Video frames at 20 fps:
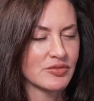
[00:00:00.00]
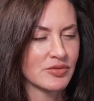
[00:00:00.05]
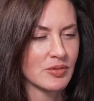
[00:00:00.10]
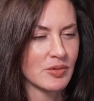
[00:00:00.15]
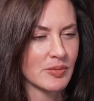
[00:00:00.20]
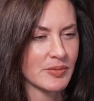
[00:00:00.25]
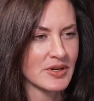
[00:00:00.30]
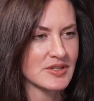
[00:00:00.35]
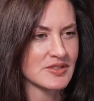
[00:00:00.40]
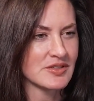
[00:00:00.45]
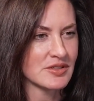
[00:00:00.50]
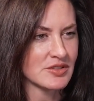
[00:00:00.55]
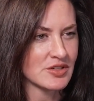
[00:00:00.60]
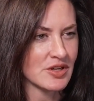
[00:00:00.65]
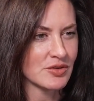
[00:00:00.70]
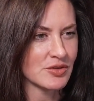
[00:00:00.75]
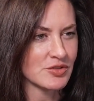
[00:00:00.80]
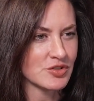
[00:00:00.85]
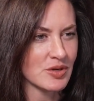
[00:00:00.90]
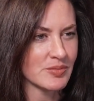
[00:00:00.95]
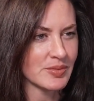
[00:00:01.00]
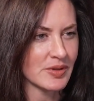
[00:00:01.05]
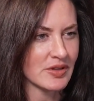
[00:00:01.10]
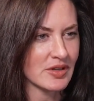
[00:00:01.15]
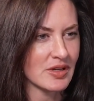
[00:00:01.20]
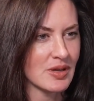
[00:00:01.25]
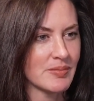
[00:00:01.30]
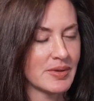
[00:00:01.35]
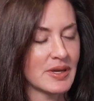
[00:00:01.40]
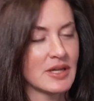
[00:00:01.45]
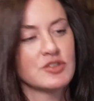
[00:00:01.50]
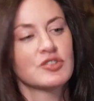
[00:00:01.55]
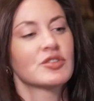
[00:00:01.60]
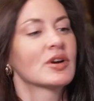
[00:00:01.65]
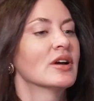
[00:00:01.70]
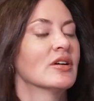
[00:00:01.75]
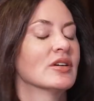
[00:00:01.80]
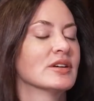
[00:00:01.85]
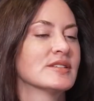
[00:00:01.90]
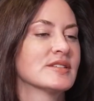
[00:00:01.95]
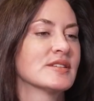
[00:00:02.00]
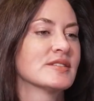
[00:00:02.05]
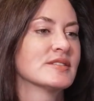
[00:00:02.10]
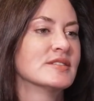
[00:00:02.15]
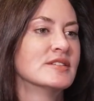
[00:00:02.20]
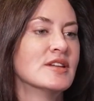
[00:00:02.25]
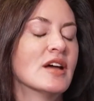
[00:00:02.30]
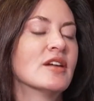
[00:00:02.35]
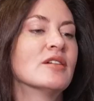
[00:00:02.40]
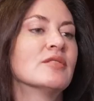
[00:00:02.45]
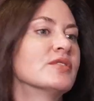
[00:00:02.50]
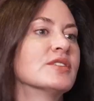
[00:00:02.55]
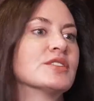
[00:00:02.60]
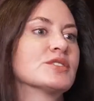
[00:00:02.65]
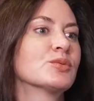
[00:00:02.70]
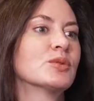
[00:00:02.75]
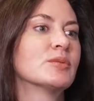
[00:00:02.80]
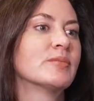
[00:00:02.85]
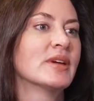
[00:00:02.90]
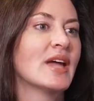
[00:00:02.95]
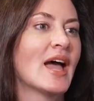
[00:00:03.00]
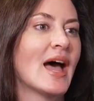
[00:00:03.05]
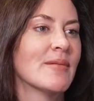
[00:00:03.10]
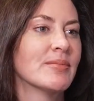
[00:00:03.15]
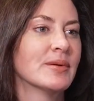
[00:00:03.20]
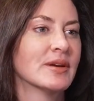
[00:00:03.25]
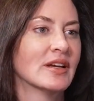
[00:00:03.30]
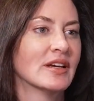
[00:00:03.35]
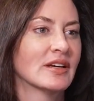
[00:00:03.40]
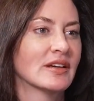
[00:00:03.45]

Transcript: former President Donald Trump on the campaign trail, he says, none of this would be happening